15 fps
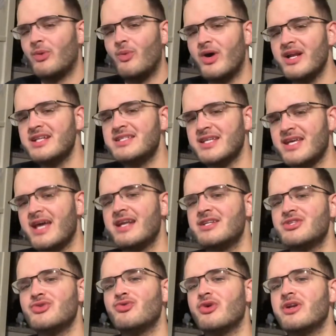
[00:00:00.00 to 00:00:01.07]
I wanted to get
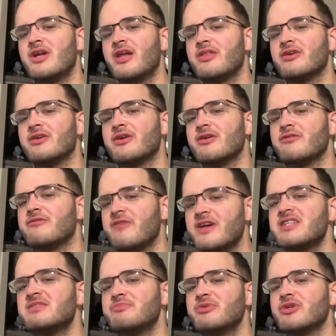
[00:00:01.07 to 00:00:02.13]
into another
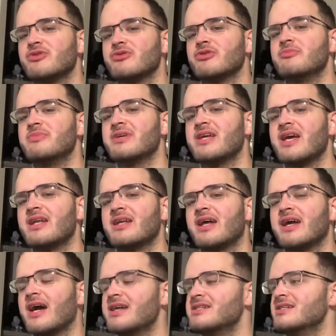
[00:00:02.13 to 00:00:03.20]
Facebook group again
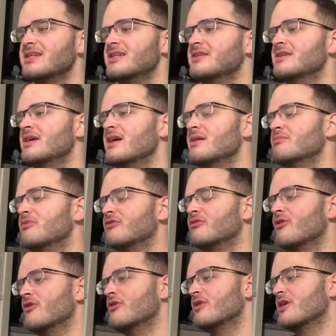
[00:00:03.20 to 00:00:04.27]
like I did
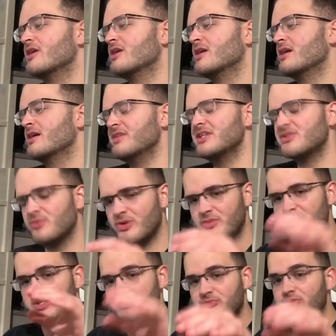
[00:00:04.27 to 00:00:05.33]
before. This one
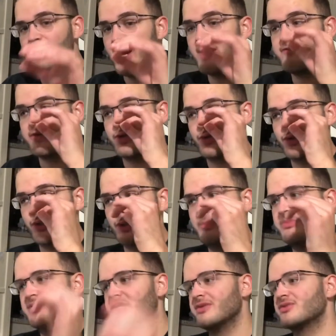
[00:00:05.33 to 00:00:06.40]
was a private
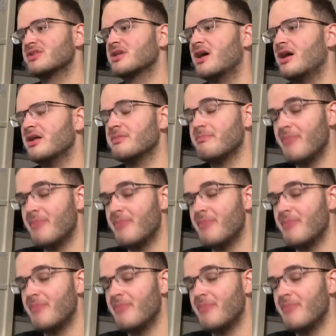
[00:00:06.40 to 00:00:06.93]
group. It was called